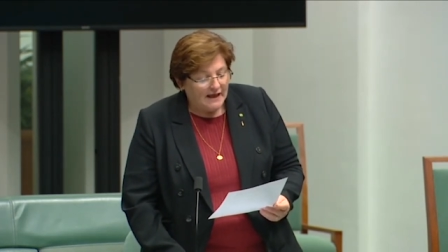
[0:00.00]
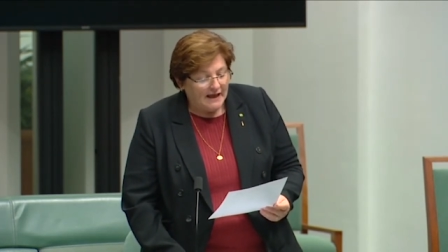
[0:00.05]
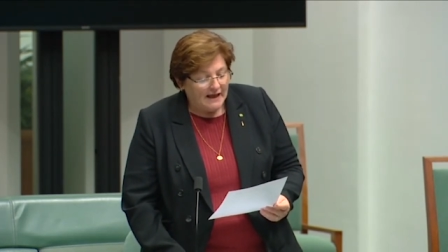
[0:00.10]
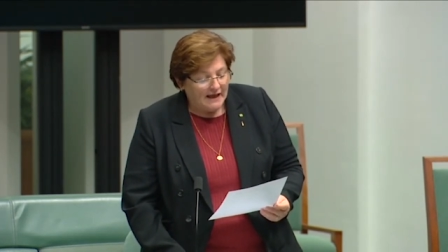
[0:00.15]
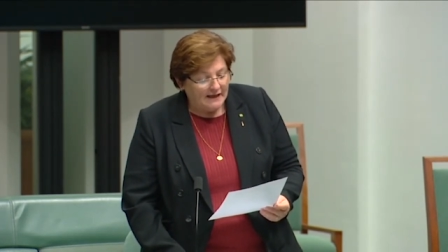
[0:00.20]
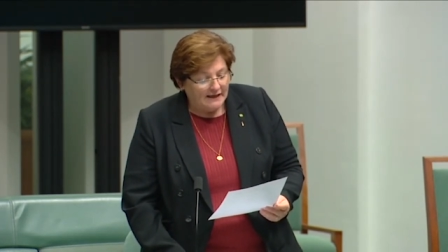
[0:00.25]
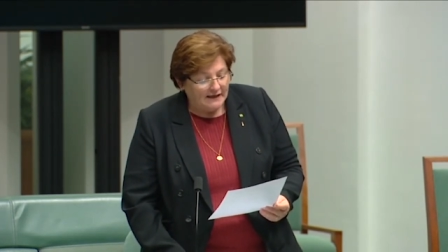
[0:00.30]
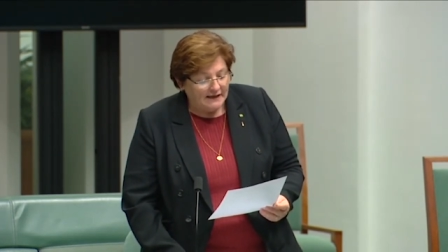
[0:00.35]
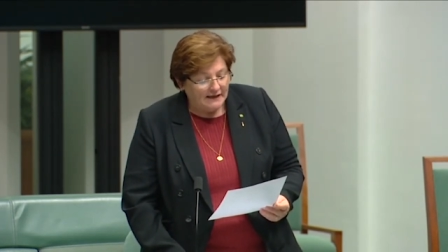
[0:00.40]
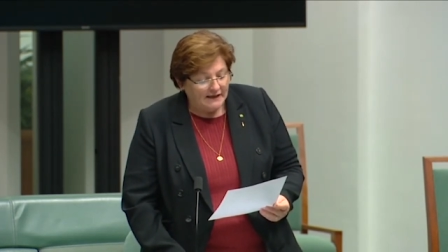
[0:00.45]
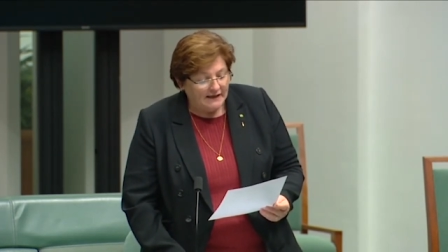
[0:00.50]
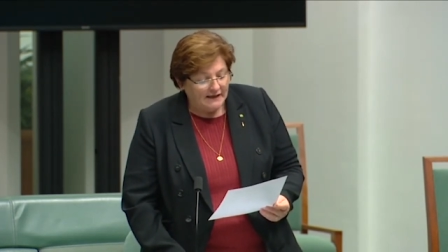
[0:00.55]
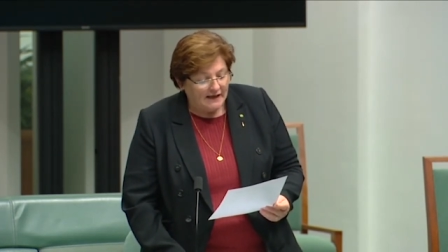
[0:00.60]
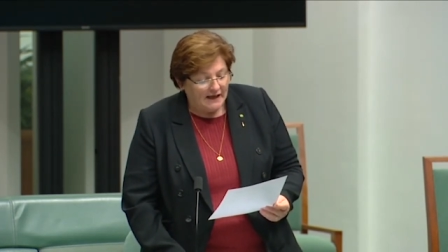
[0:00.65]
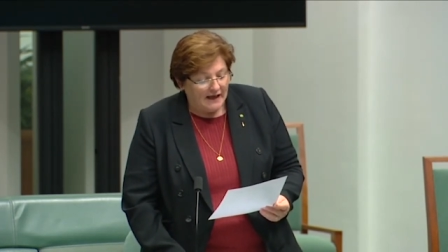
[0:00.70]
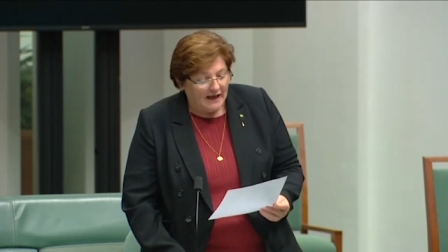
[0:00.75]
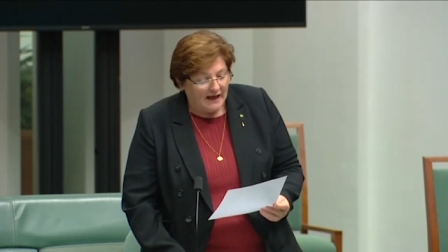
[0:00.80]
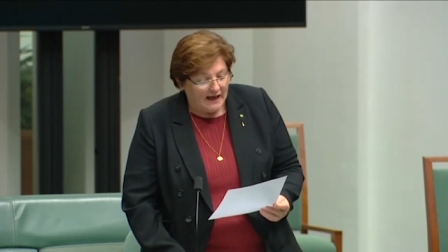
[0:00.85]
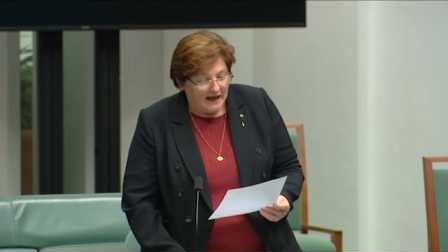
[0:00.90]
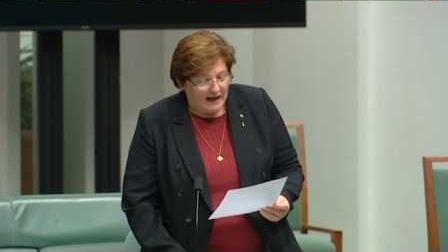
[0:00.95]

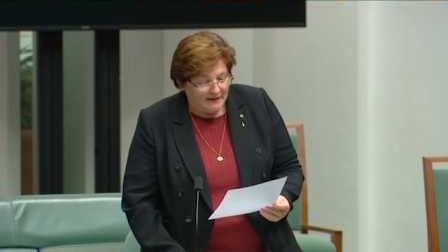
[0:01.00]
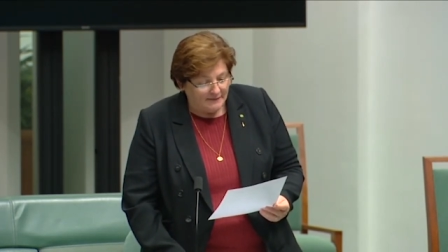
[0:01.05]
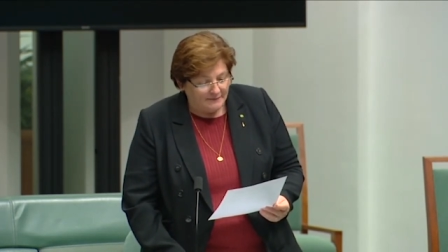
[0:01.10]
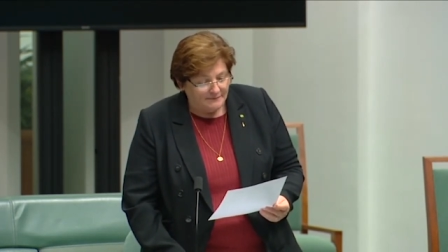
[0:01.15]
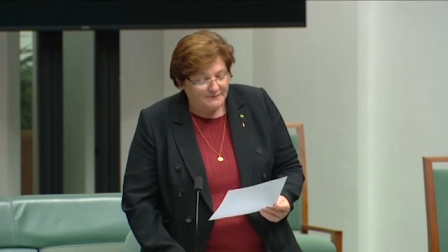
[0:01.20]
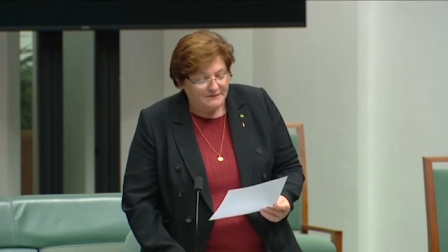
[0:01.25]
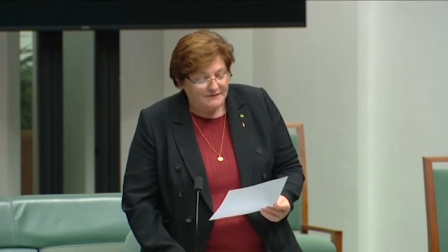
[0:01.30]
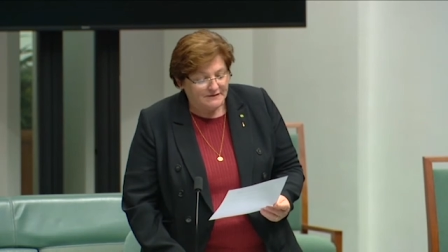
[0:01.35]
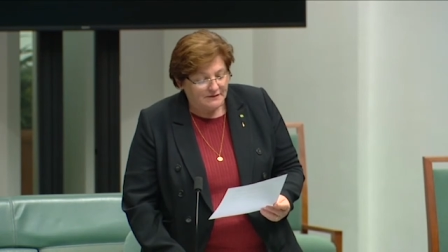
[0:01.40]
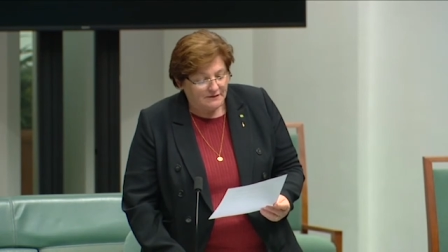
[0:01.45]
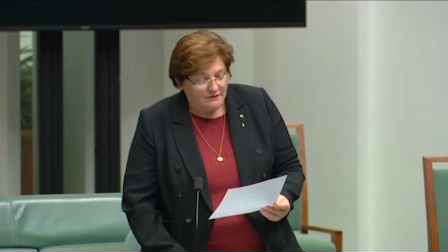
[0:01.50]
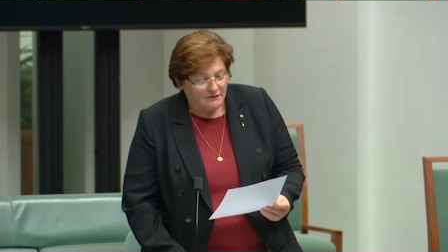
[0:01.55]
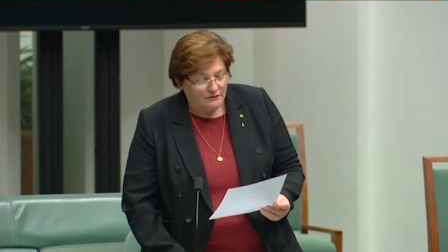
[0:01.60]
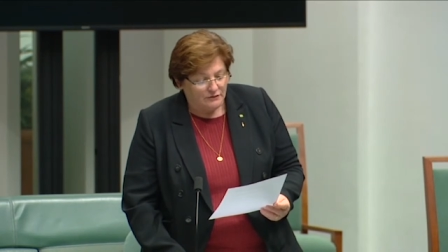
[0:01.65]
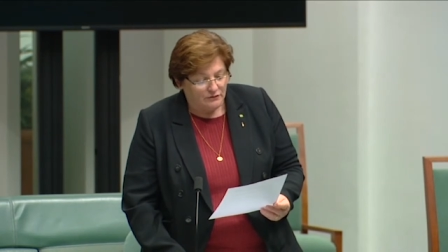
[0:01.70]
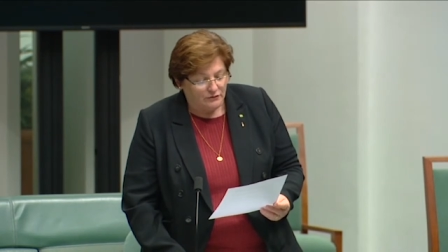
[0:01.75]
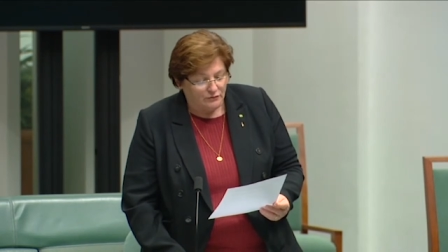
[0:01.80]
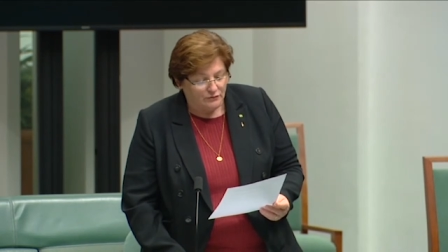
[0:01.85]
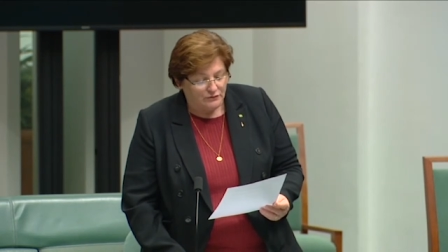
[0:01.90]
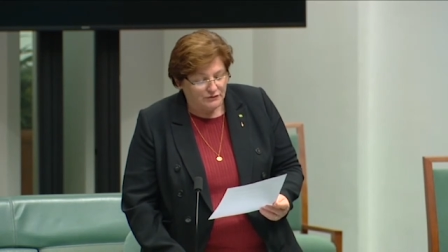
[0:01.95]
Eddie Abd
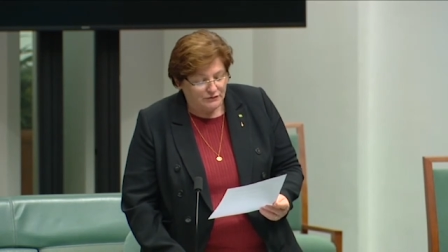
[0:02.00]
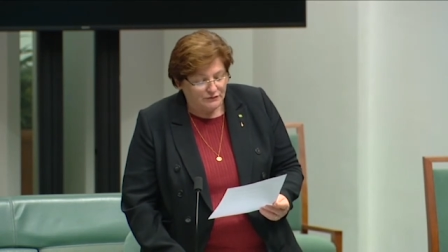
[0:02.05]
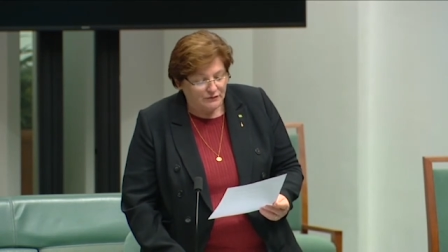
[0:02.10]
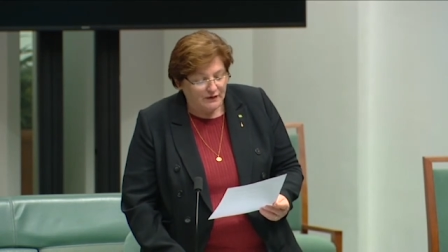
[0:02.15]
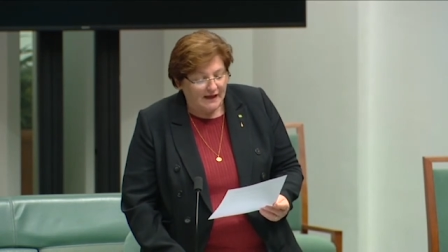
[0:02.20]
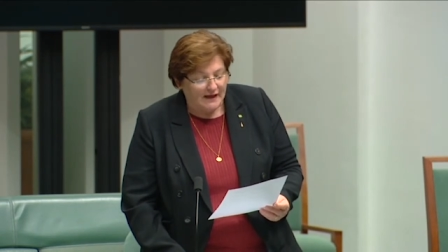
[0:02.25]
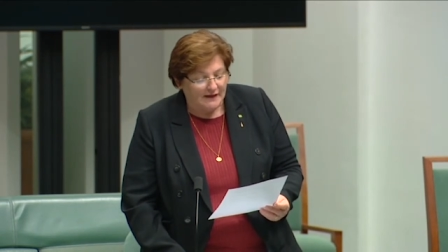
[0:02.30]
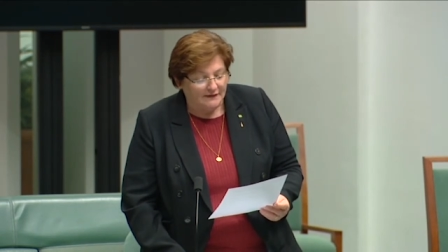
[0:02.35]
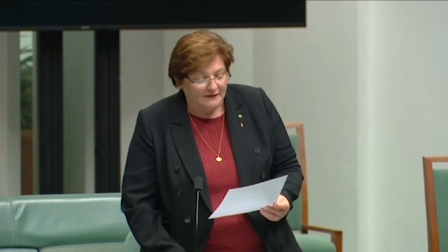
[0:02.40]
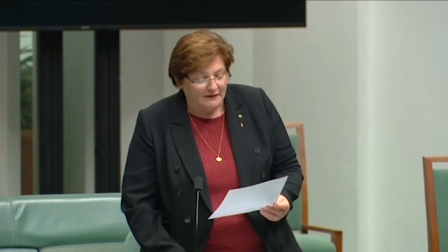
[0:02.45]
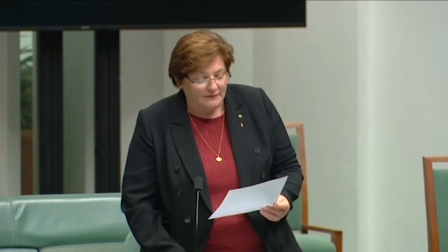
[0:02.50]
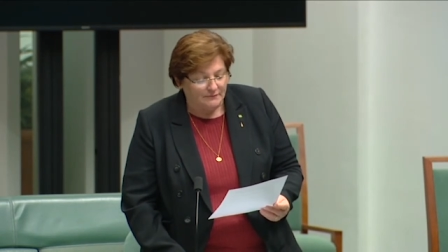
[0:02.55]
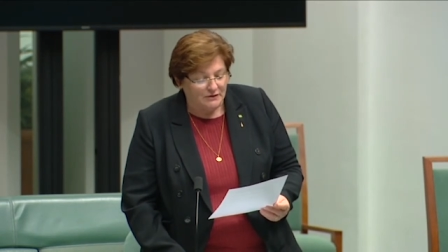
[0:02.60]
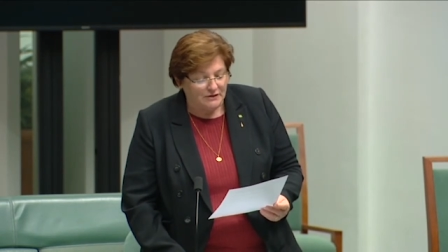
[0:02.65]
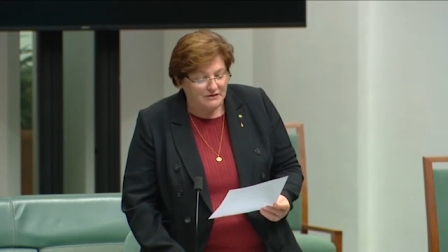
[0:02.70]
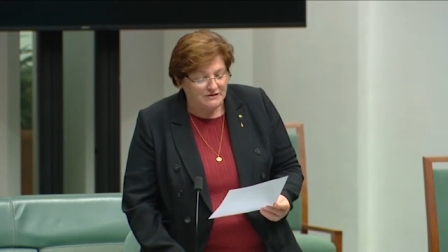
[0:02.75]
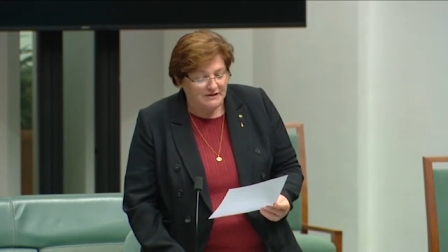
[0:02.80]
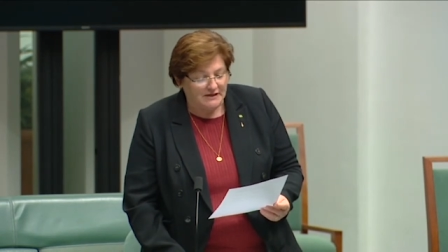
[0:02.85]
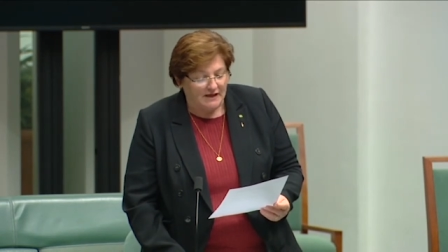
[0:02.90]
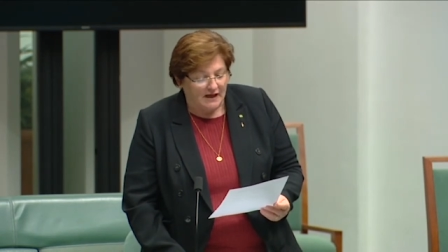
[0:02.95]
took out the
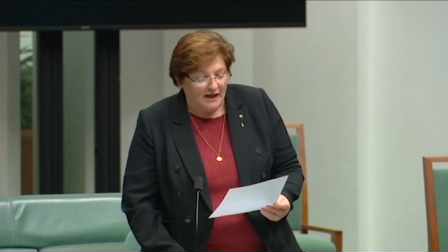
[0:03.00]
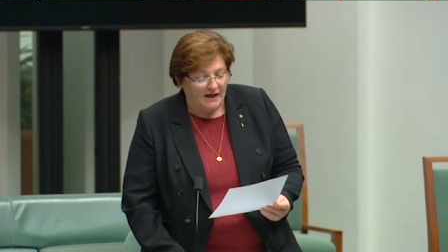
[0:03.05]
Emerging